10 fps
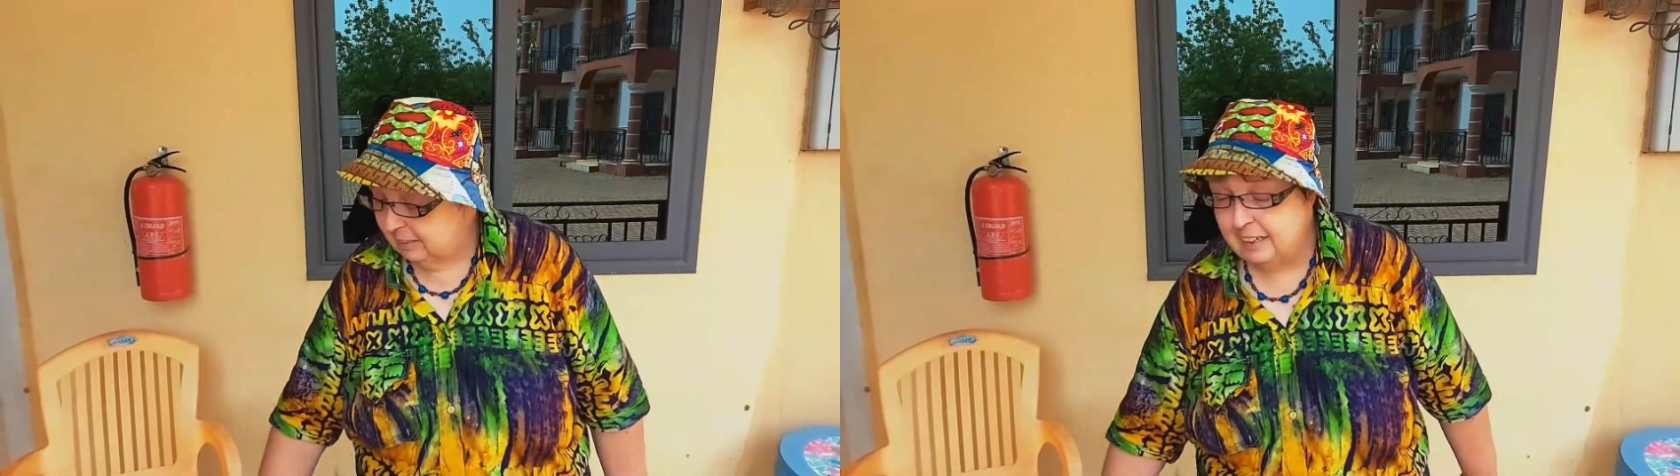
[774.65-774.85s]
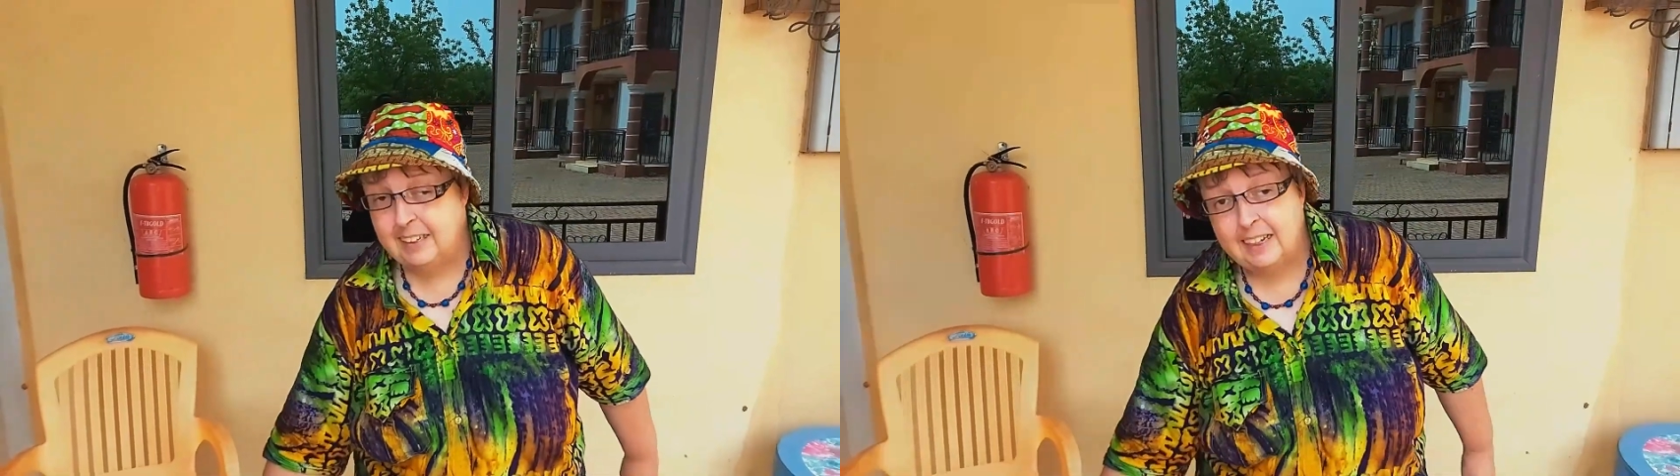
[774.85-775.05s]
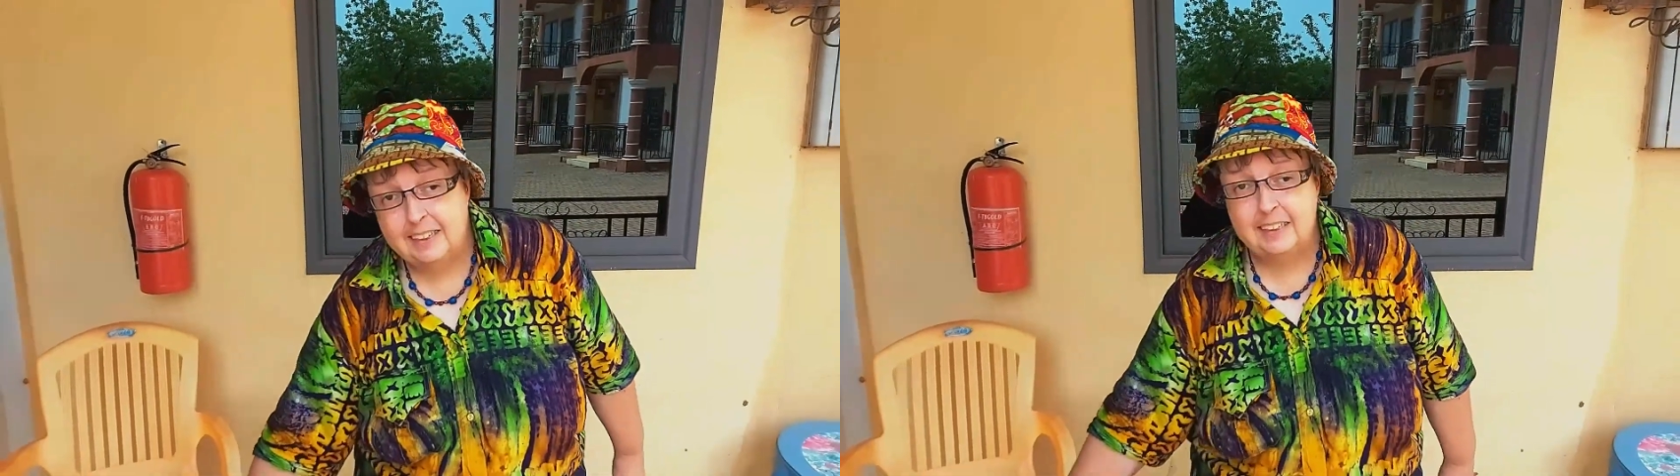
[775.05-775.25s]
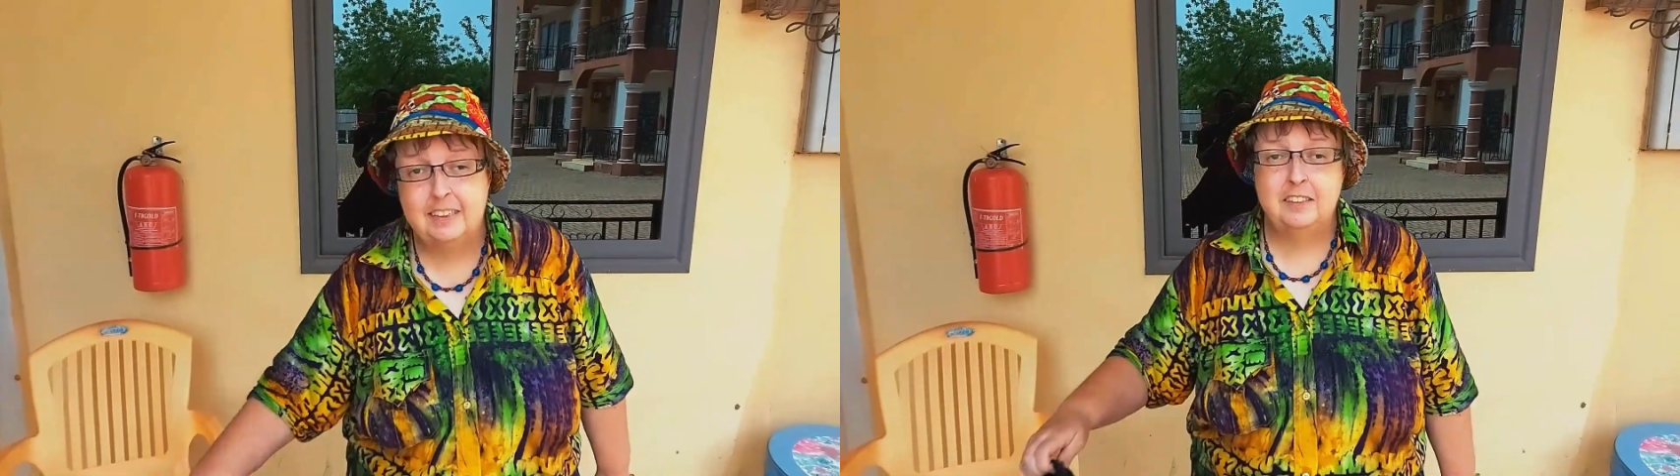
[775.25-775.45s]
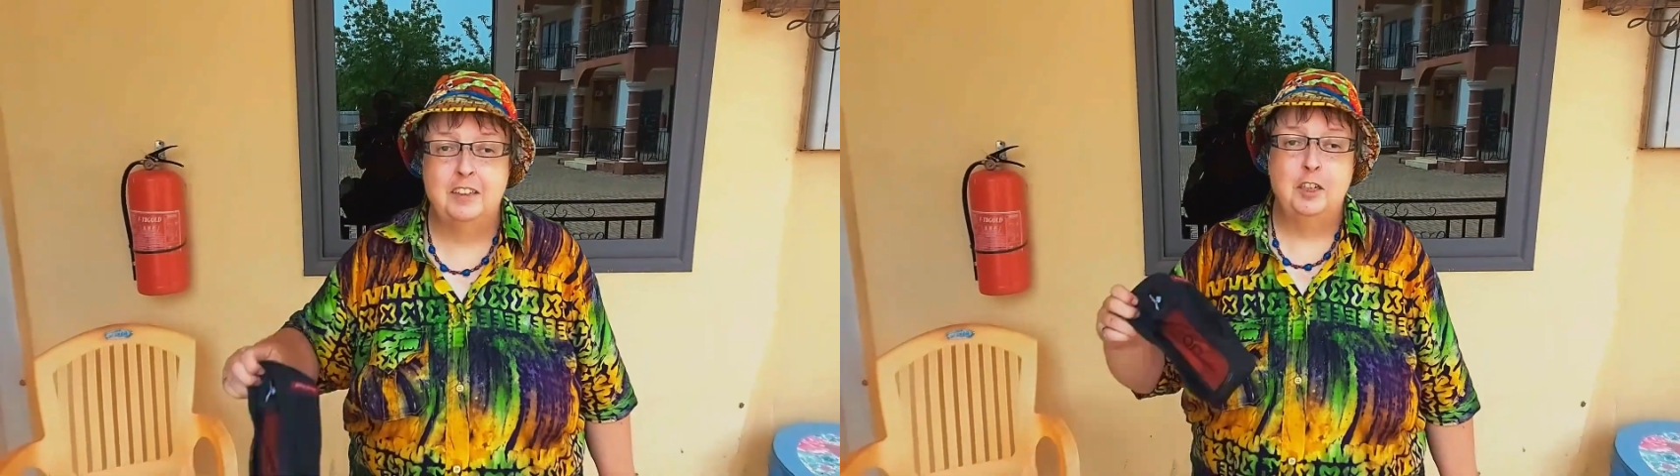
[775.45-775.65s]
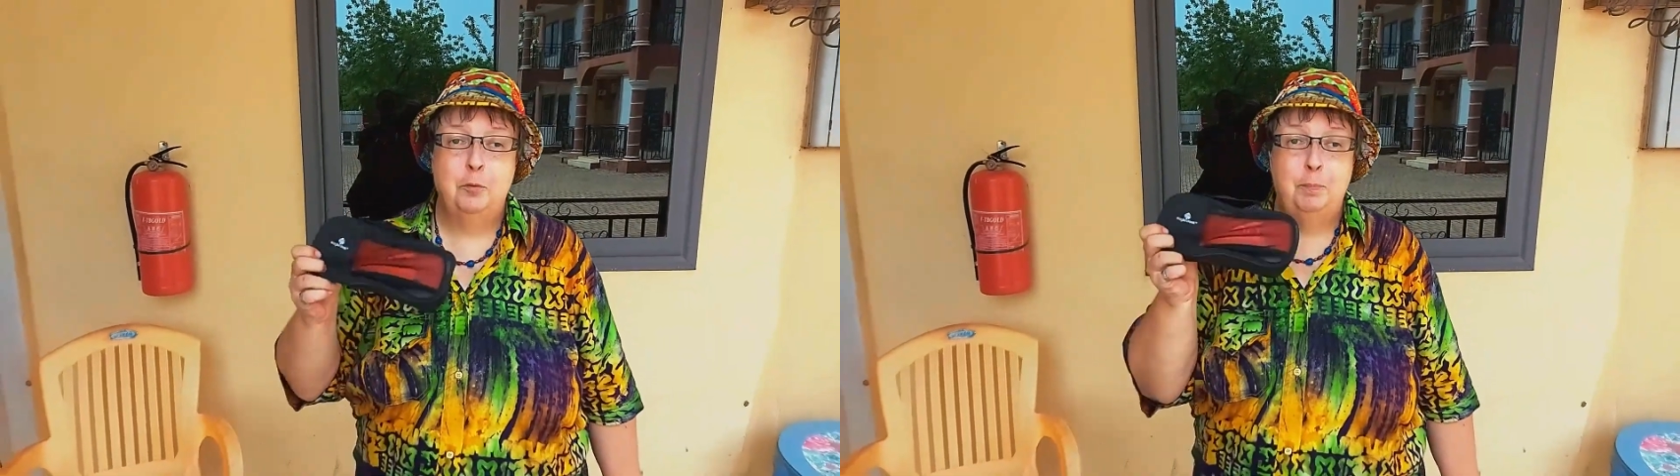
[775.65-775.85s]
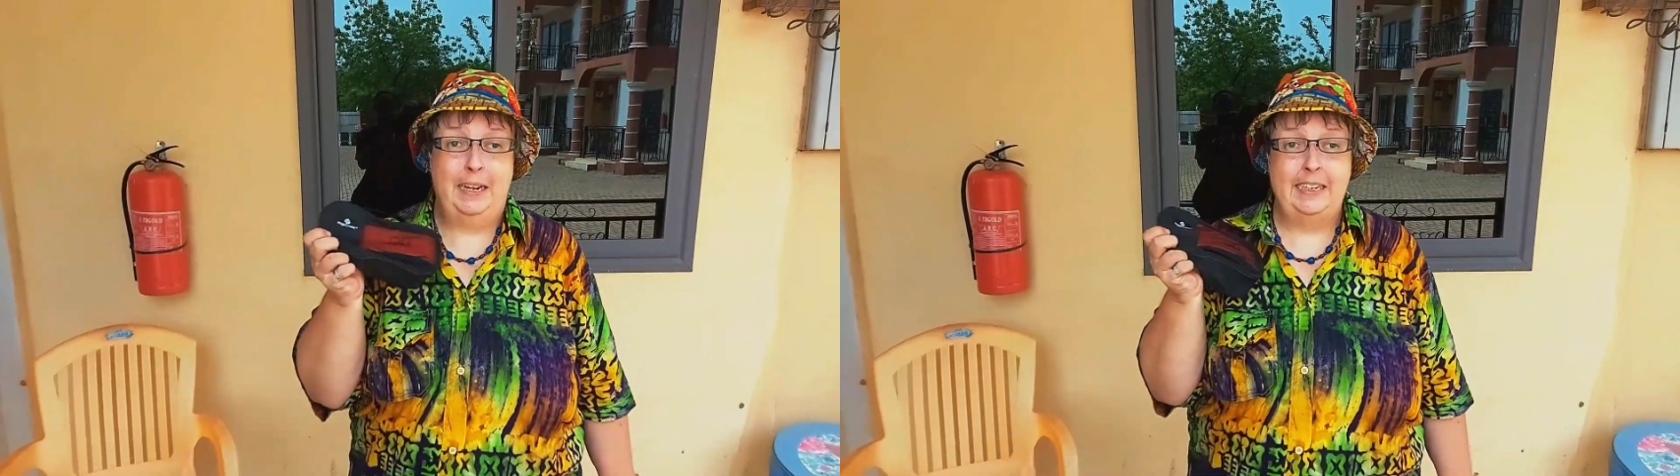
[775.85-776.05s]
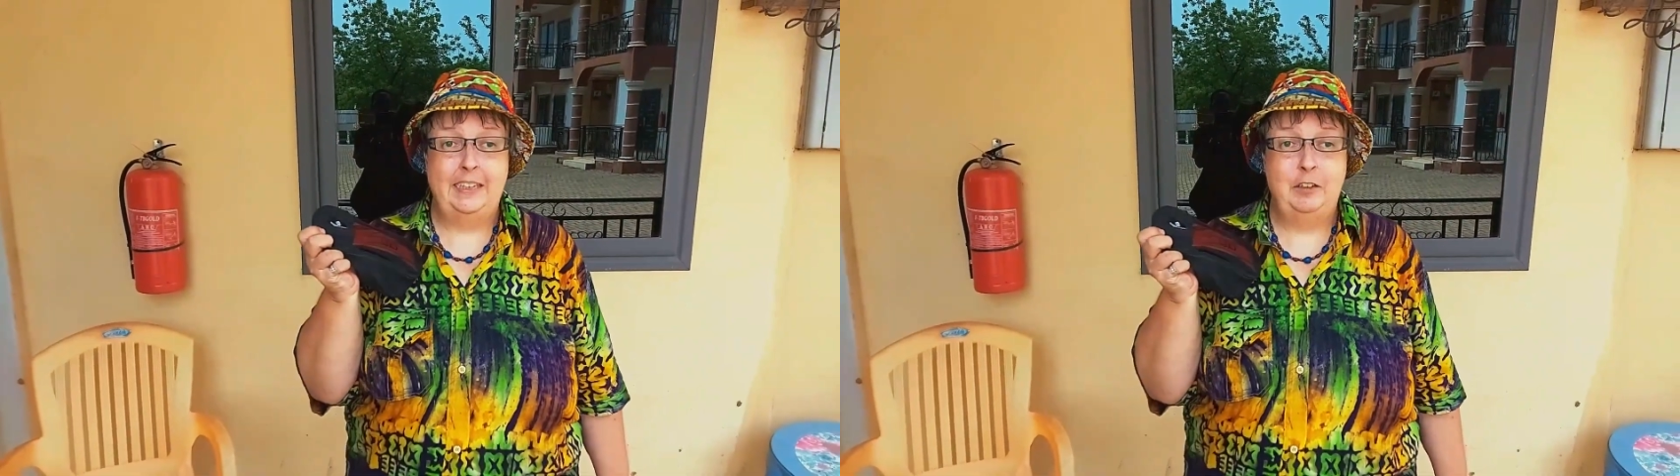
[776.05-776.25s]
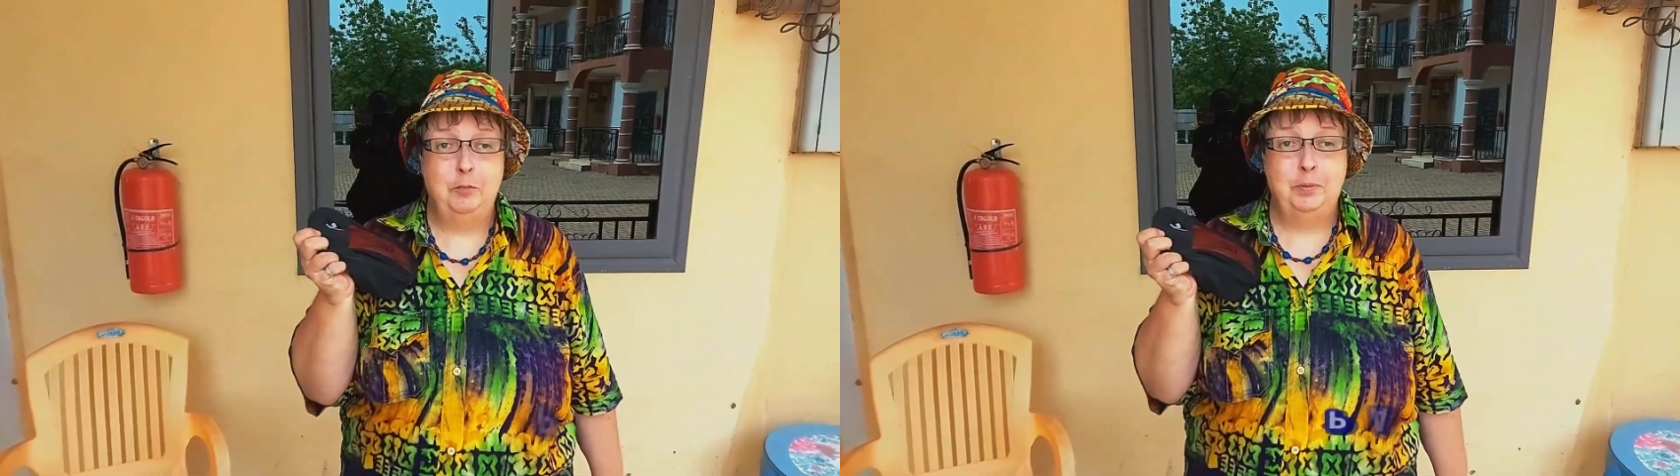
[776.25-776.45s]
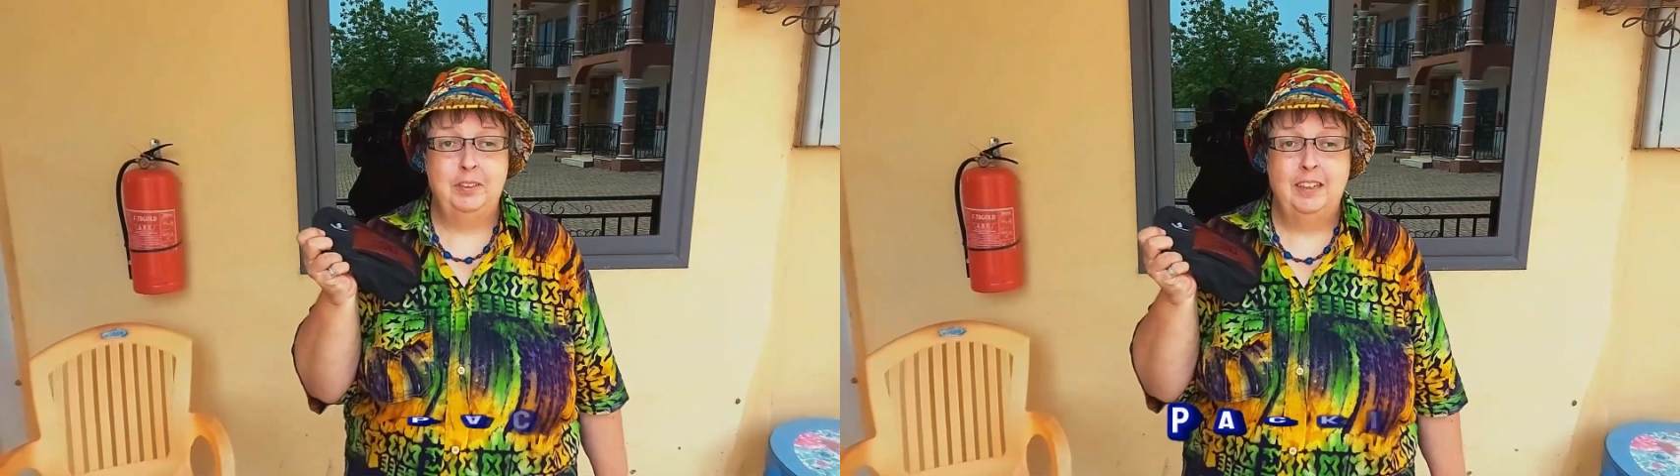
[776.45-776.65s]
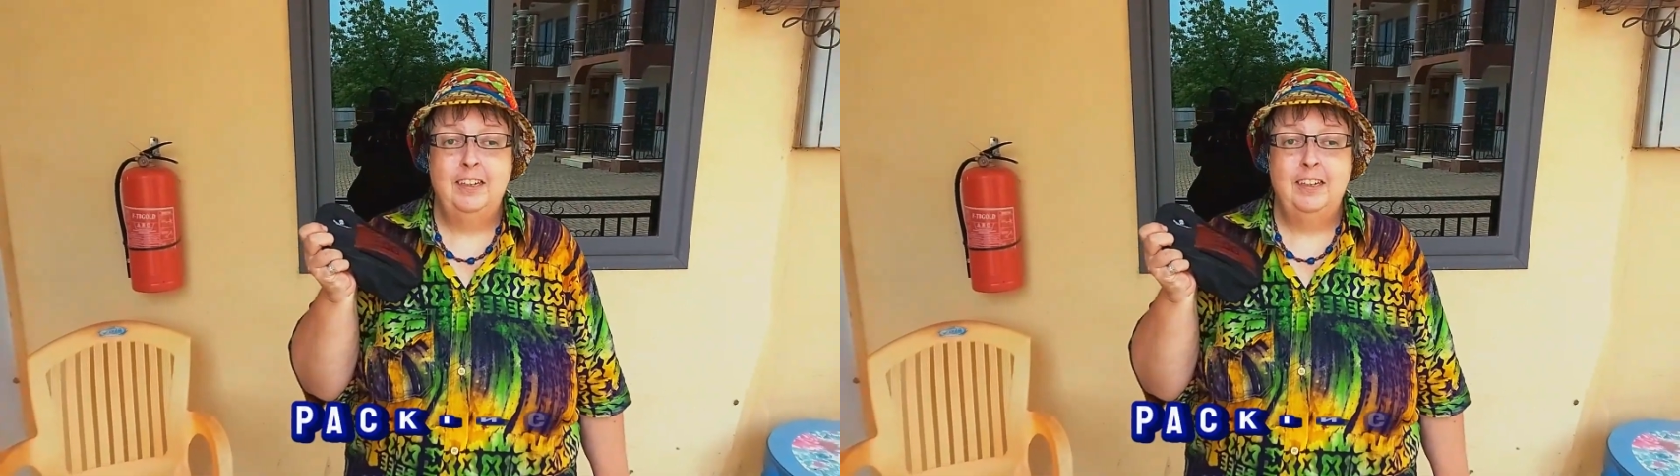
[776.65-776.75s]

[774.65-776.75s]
and that is packing cubes.